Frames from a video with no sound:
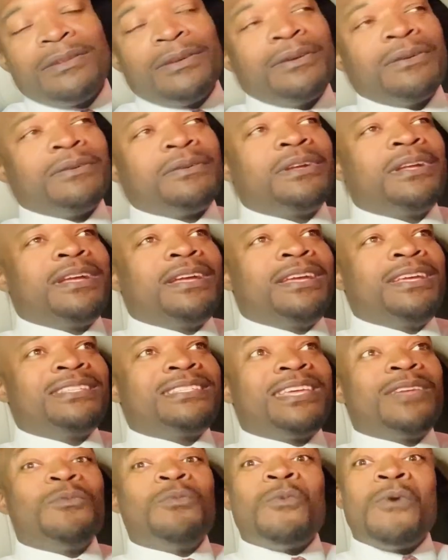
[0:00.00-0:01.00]
you know. He
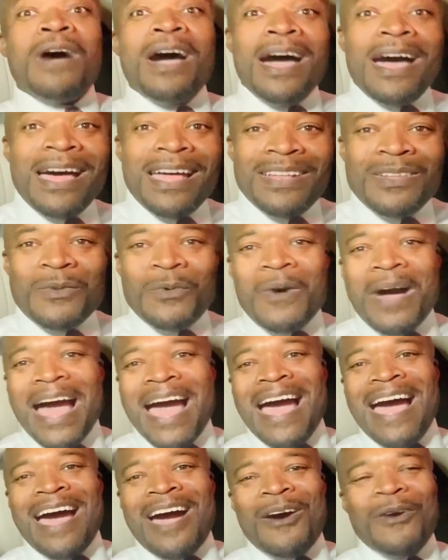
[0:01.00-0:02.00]
said, what?
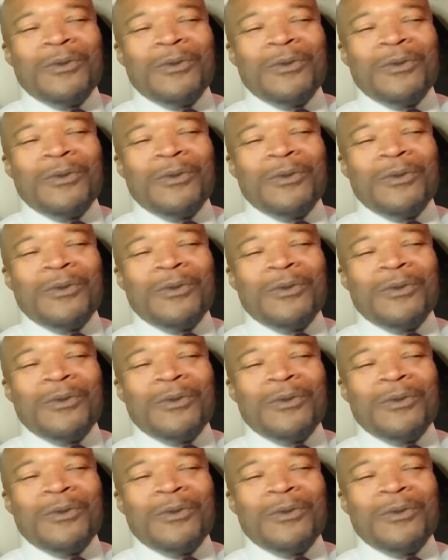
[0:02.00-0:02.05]
Wow,